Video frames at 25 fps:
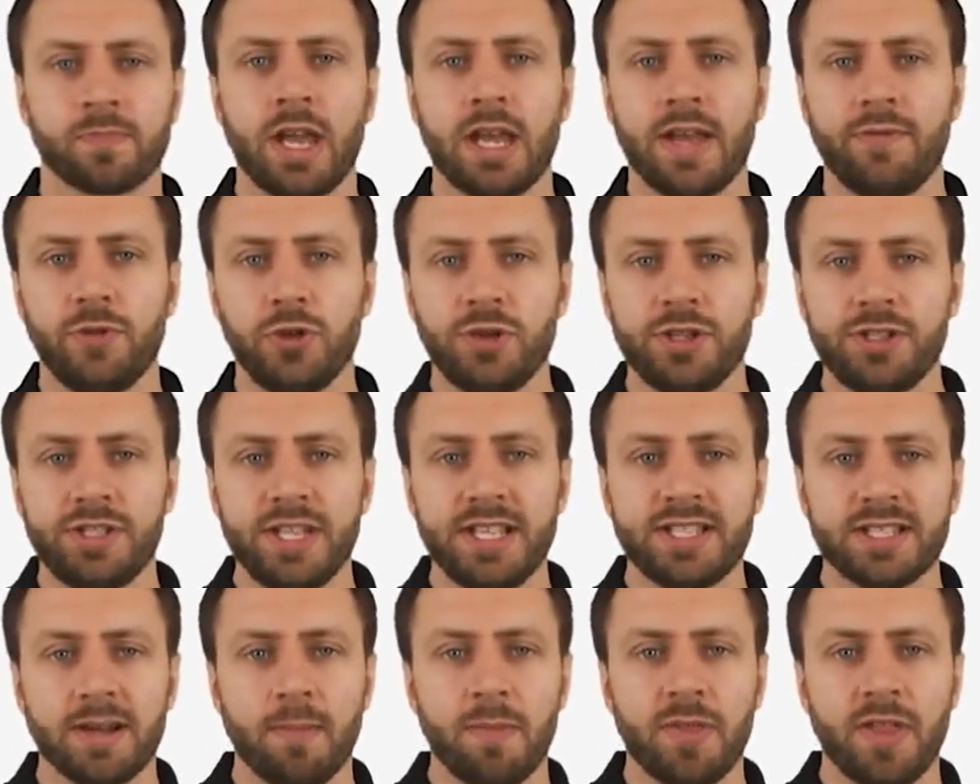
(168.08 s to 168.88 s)
If you
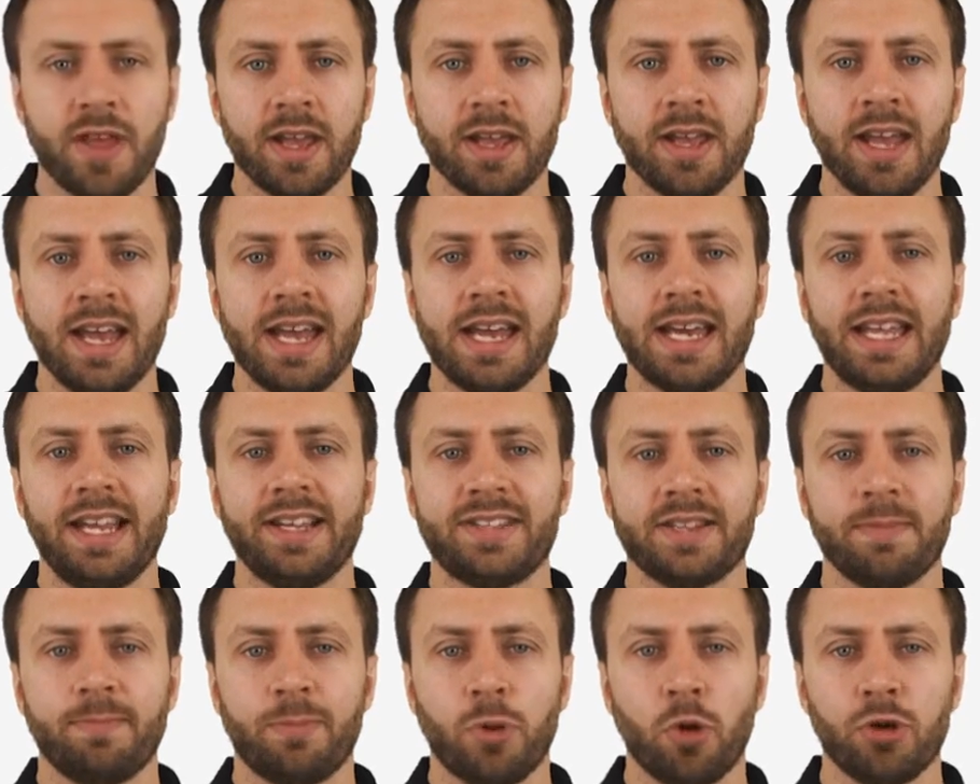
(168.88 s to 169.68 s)
see something, it
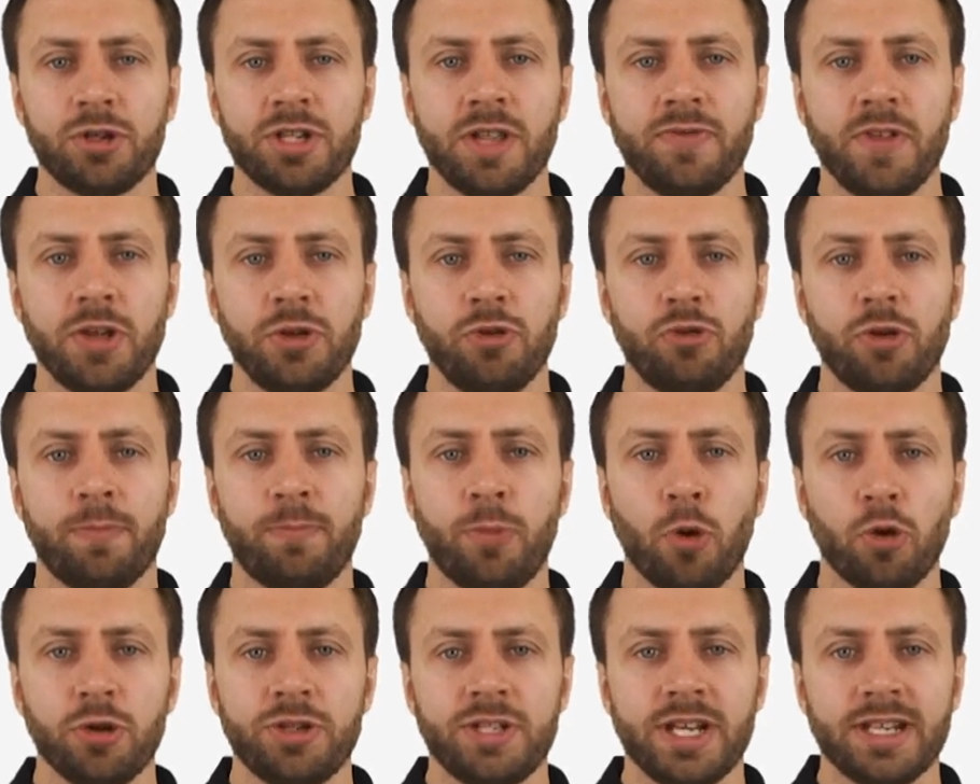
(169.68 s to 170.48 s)
is important that you
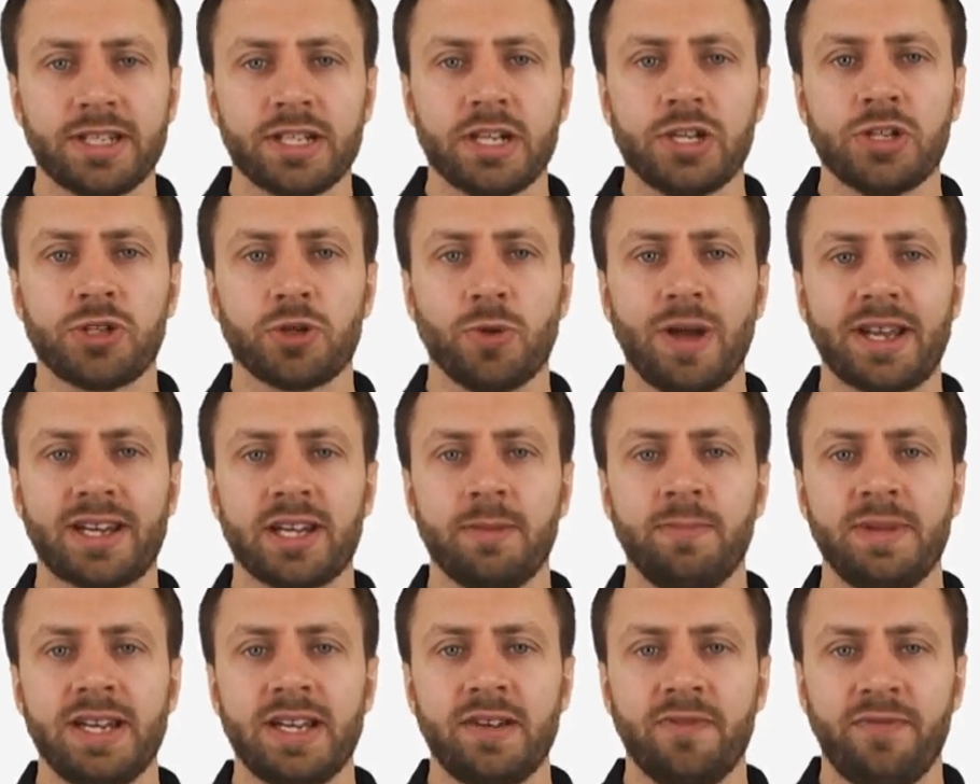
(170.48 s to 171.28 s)
report it so it
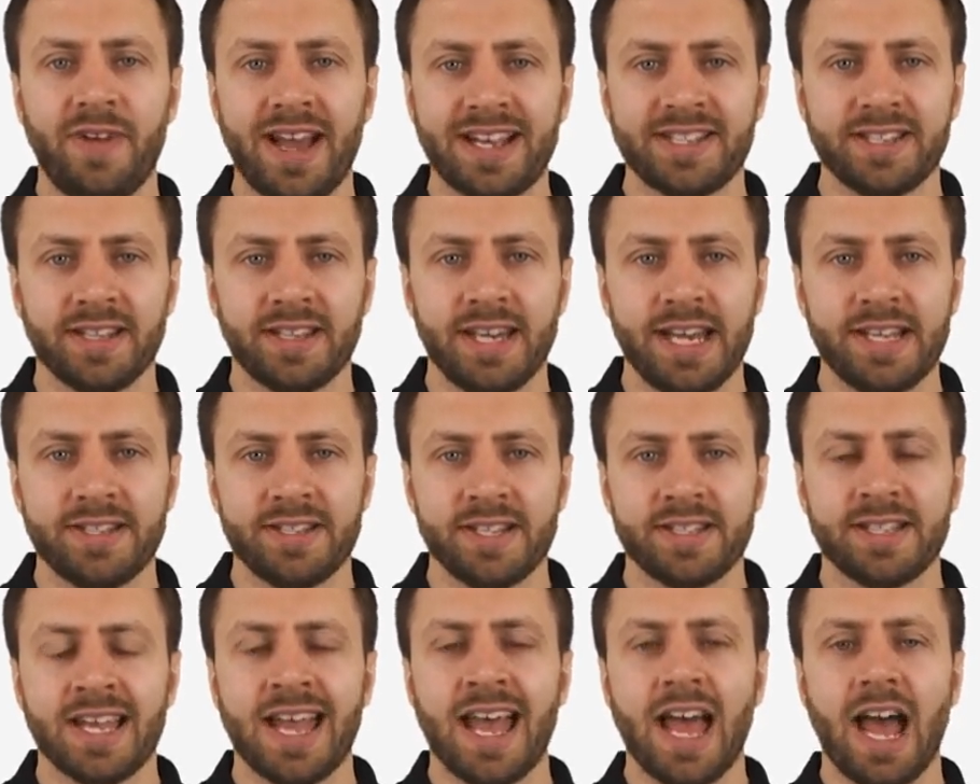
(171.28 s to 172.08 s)
can be
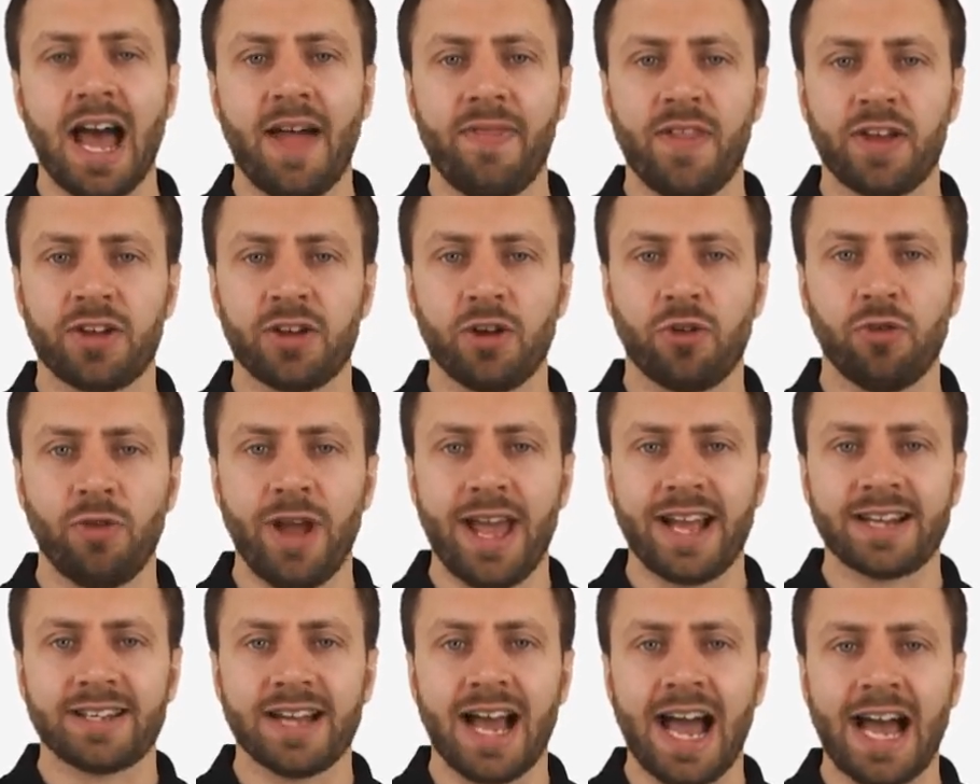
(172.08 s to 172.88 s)
investigated and the
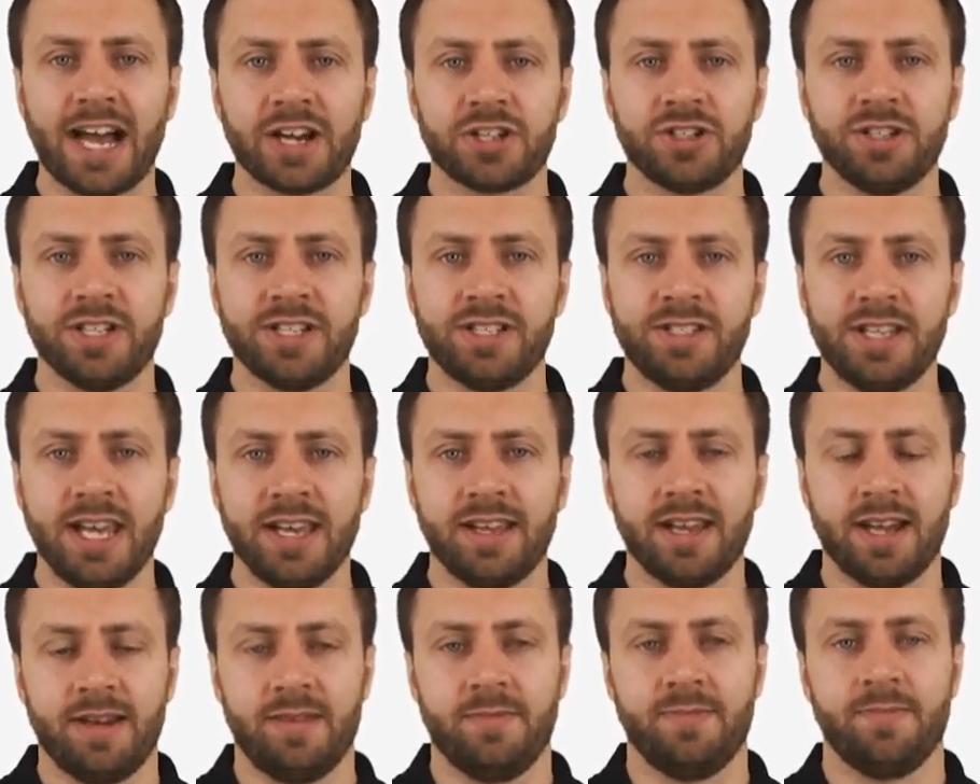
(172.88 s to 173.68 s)
correct action is
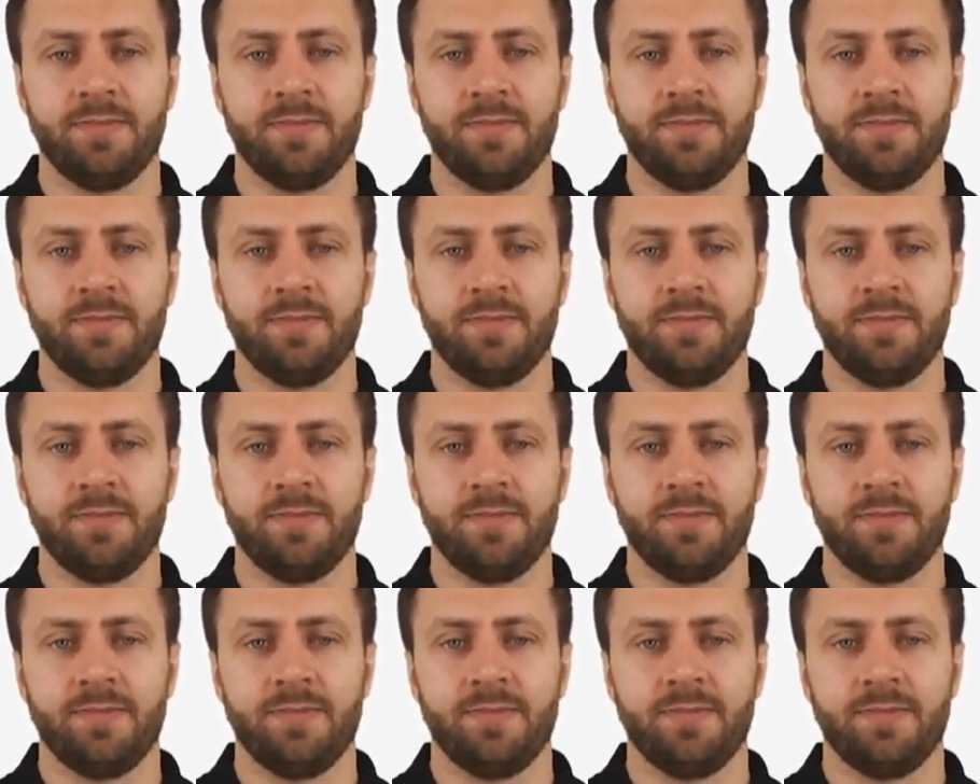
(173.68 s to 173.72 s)
taken.